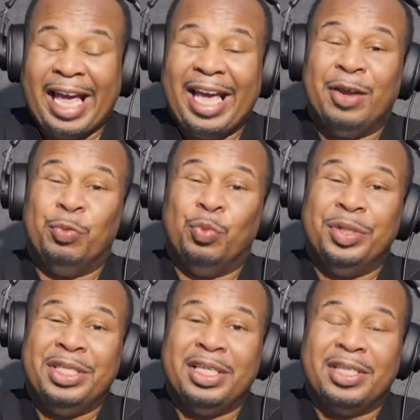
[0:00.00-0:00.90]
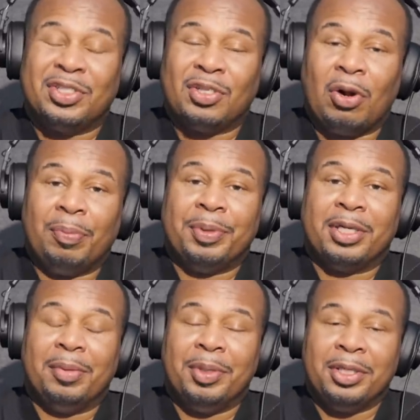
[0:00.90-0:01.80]
and when did it start
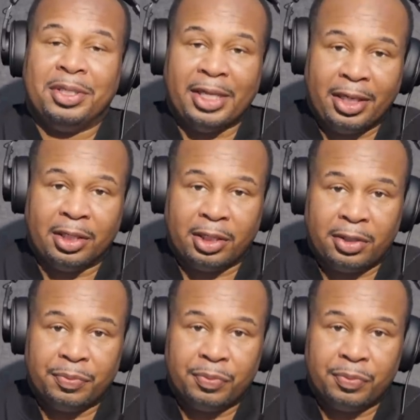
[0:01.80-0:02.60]
becoming deadly